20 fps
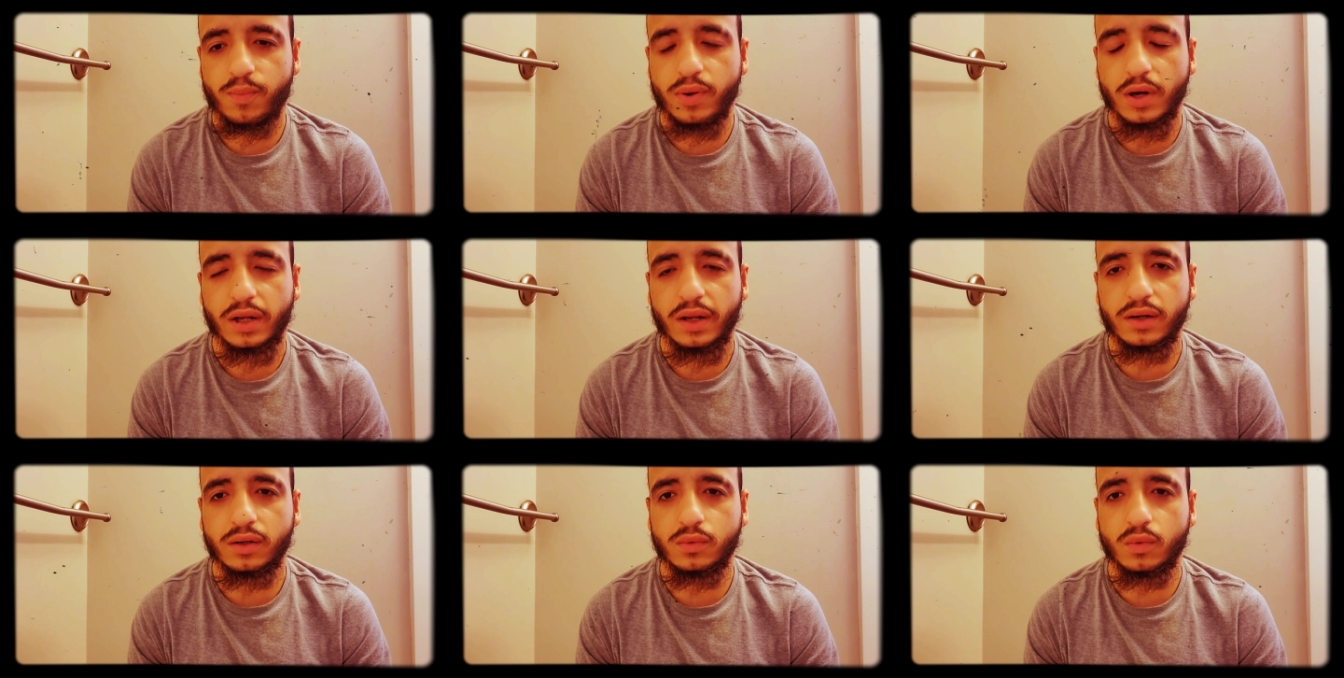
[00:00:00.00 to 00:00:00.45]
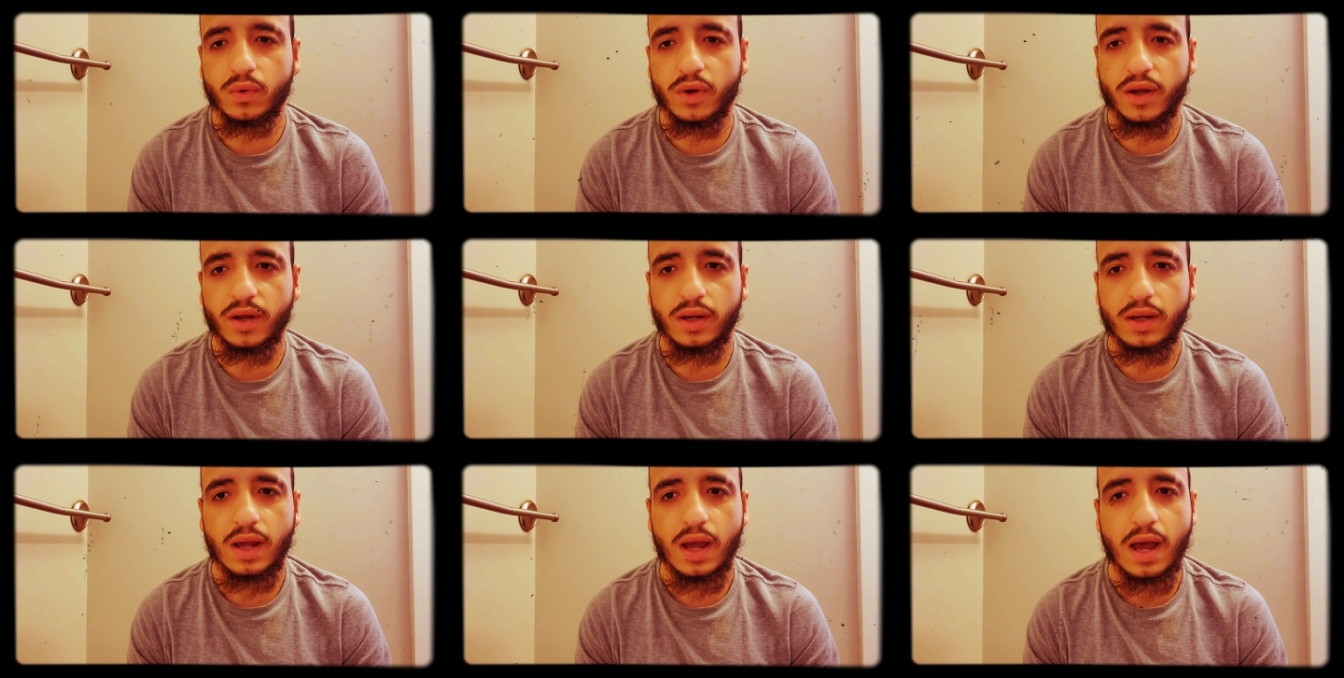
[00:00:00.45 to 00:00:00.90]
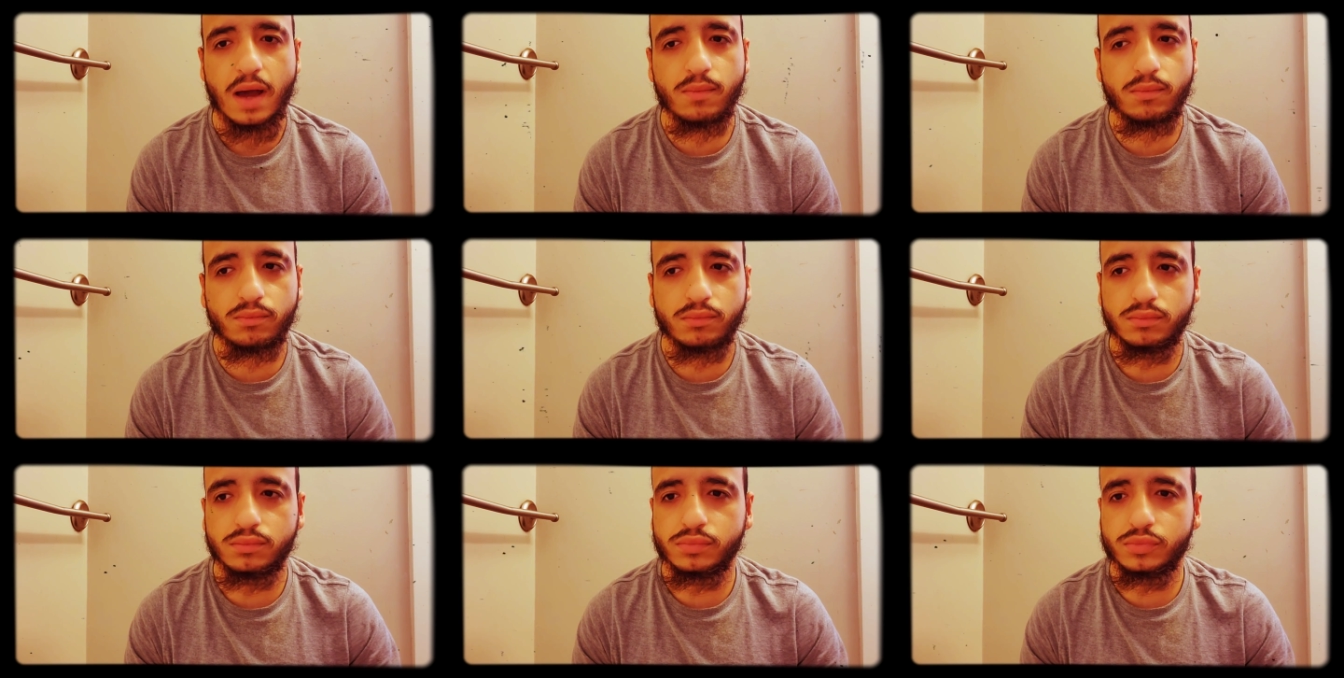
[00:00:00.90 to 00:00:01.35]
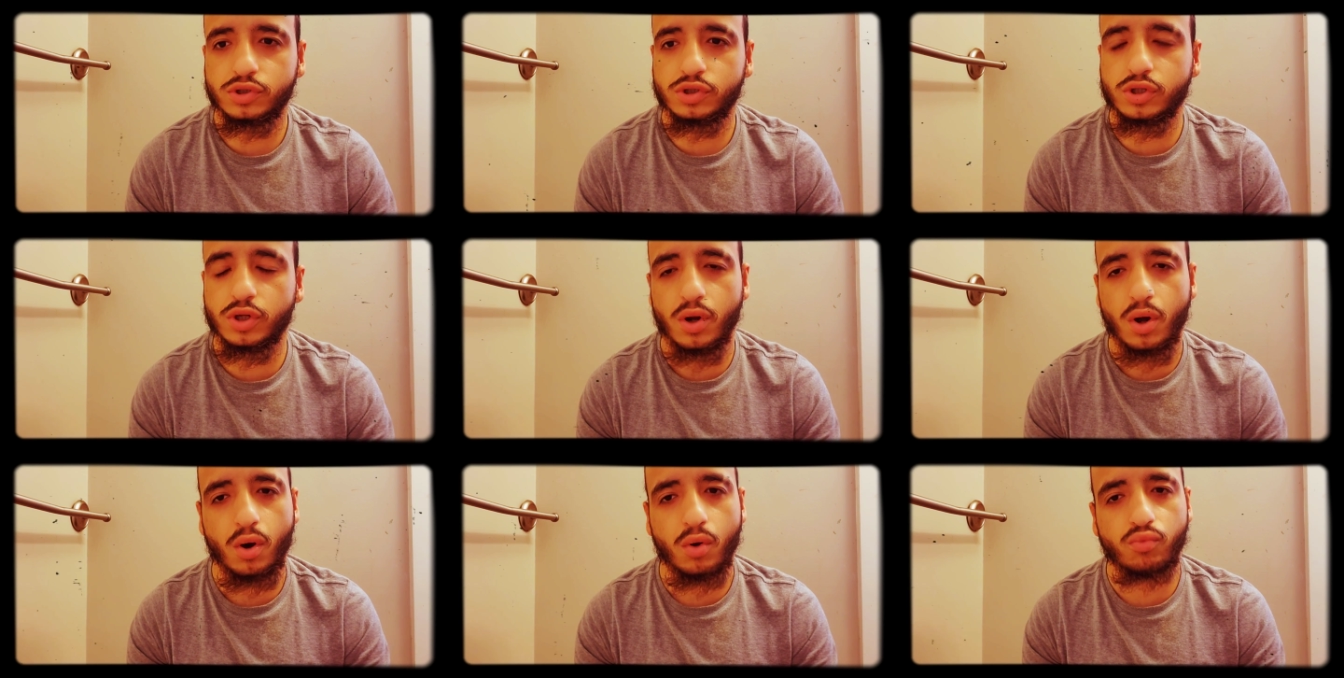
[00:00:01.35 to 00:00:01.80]
but anyway, I'm
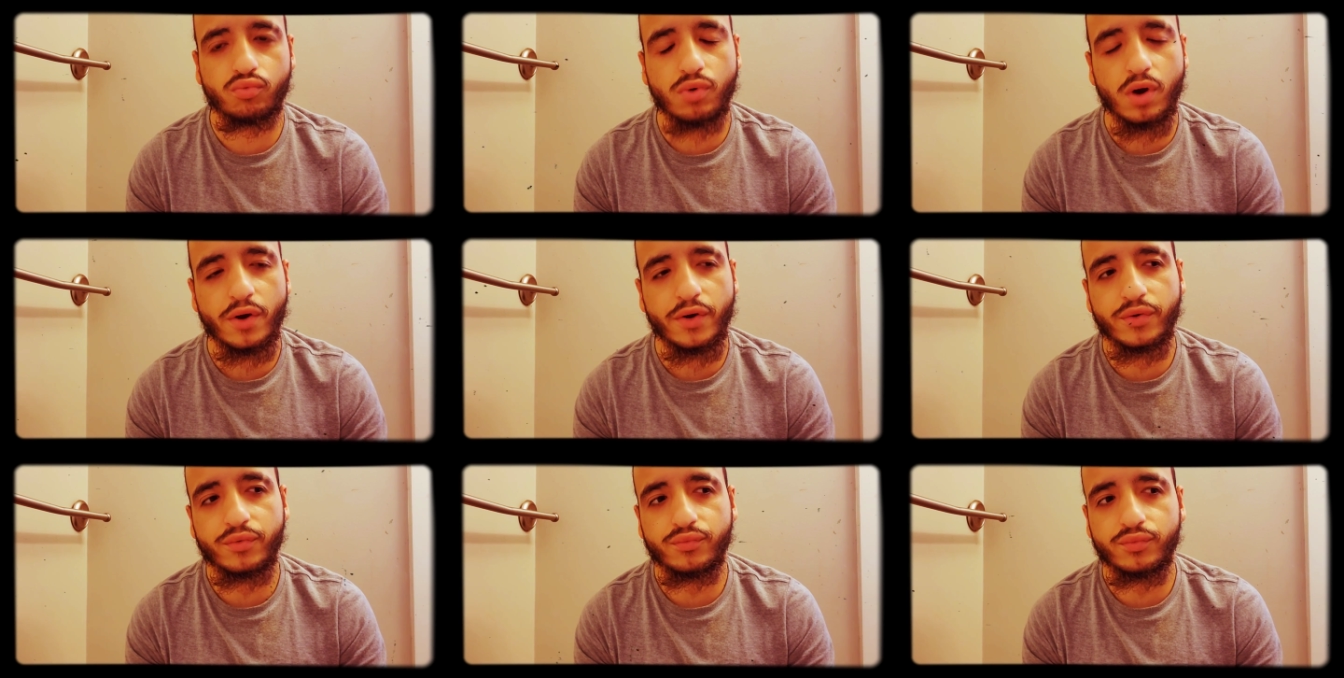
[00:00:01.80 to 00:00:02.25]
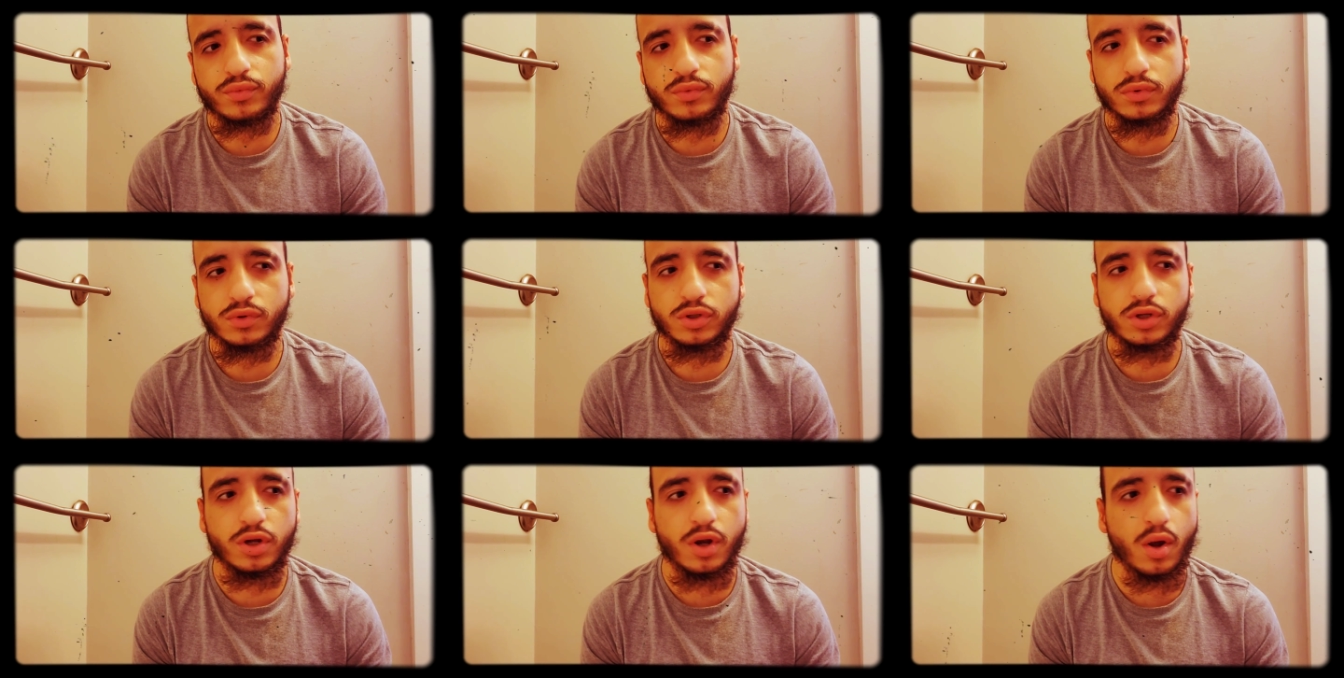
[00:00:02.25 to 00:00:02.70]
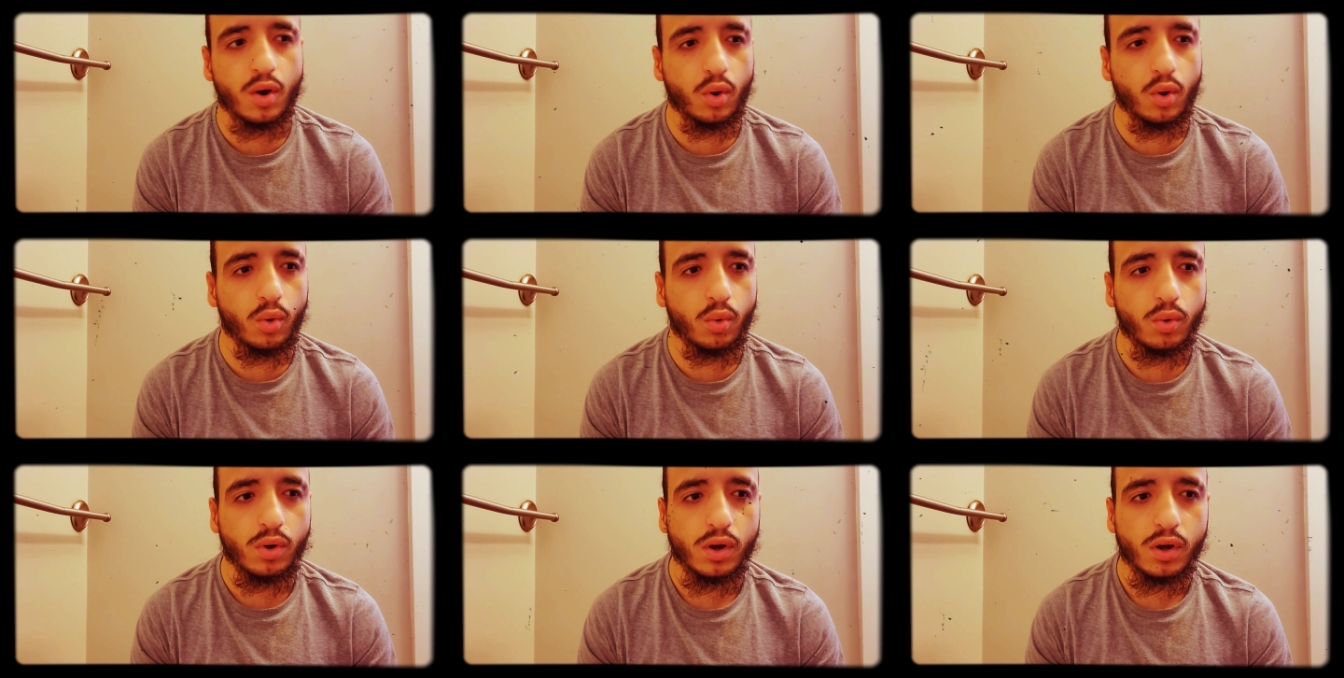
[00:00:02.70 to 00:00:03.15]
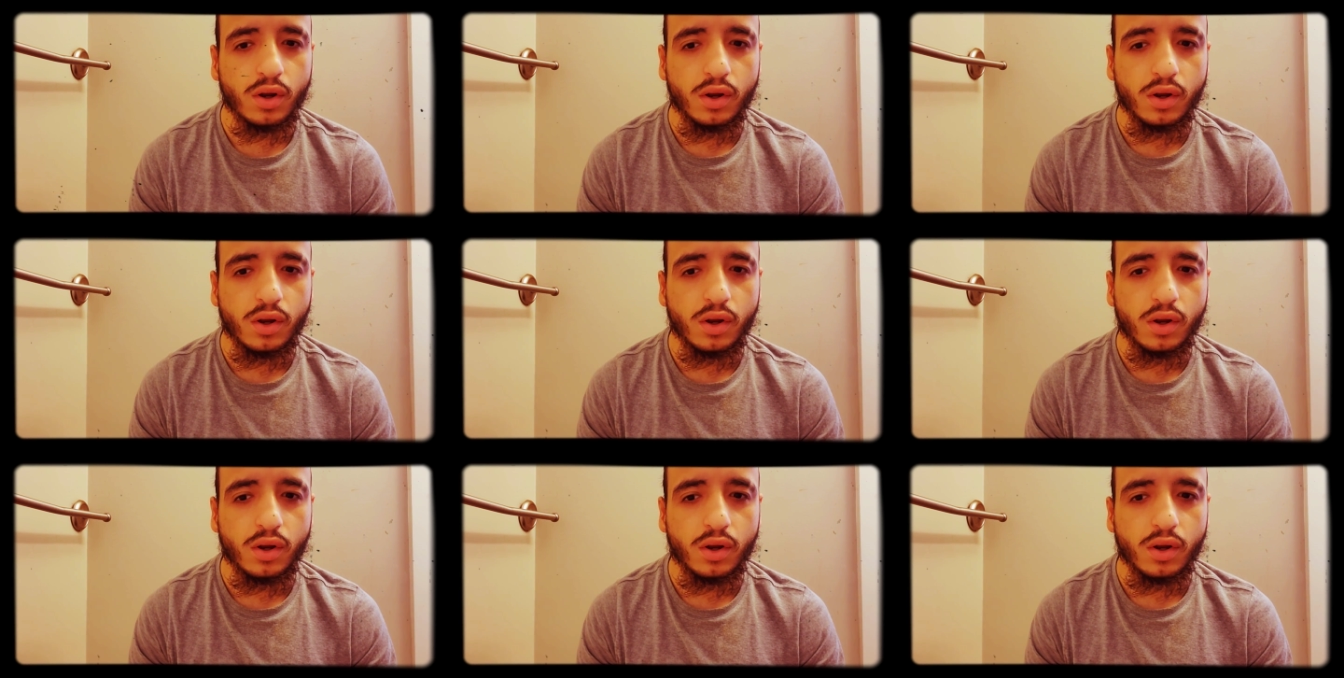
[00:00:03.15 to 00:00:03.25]
you know, running, you know,